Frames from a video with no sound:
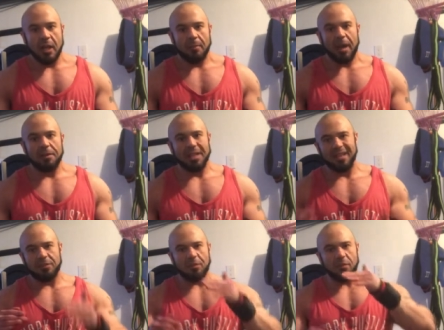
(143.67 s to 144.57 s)
But I'd say
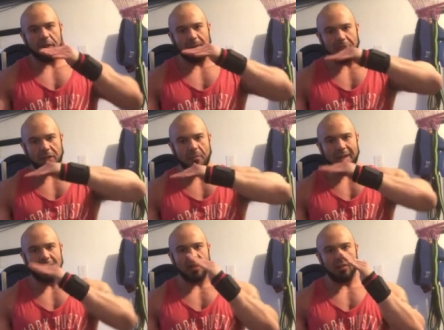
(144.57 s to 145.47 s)
there's going to be some
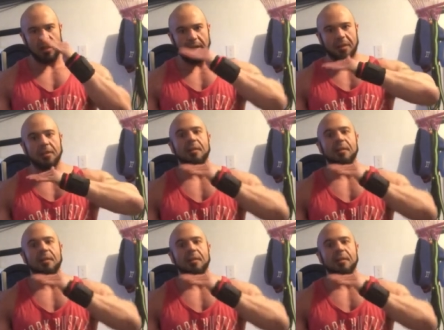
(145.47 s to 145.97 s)
incline,